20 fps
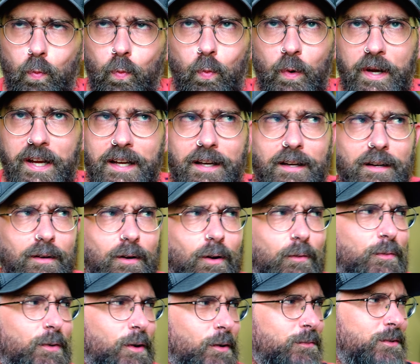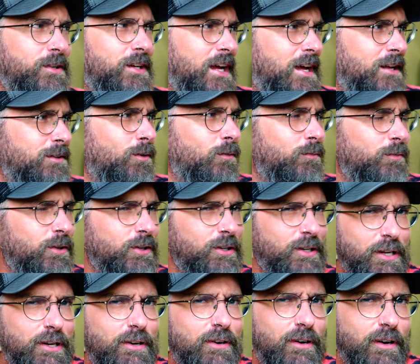week, of the end of the
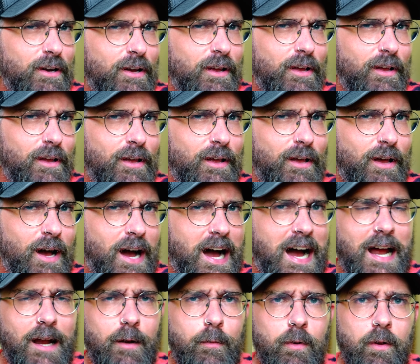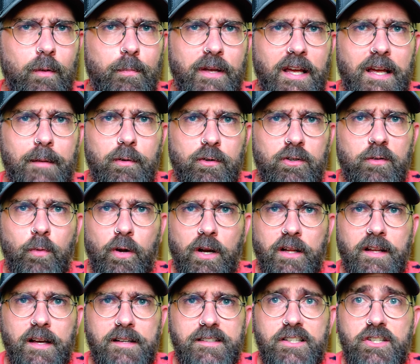year, I will be able to
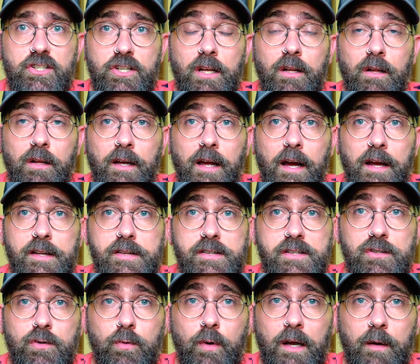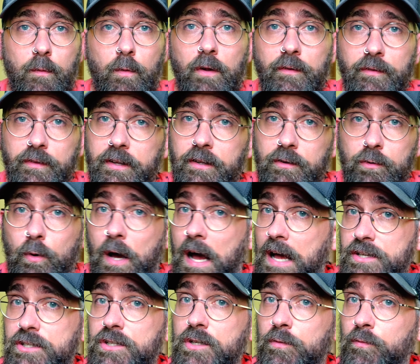monetize this channel, guys. So I won't need to
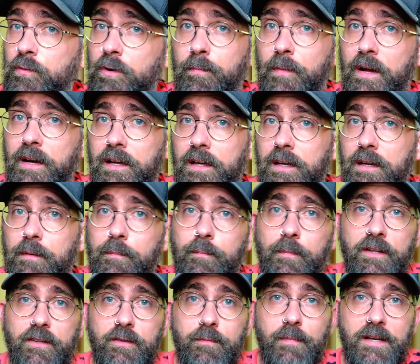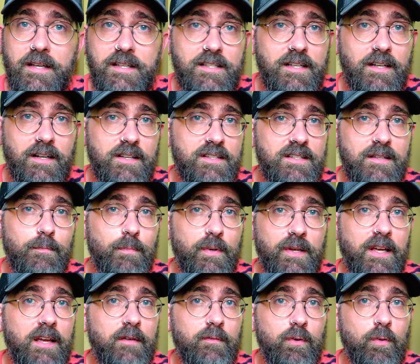ask you for money, but basically simply
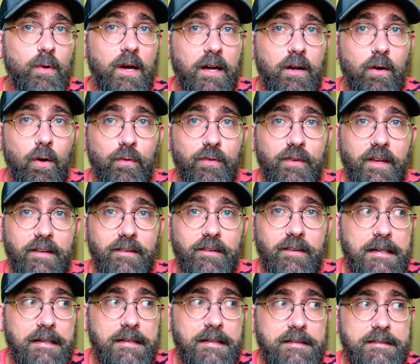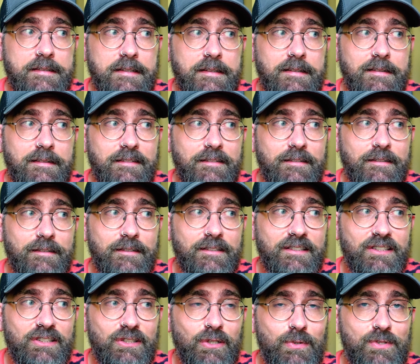give you a content. And that's it.
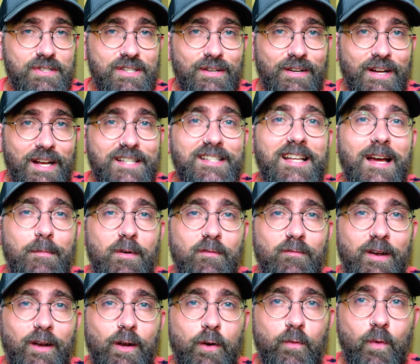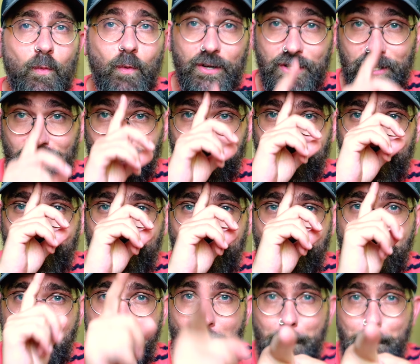So see you next time. Thank you for watching.
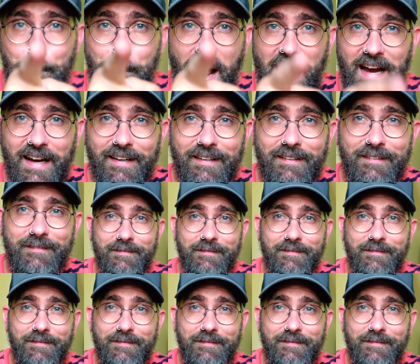Bye.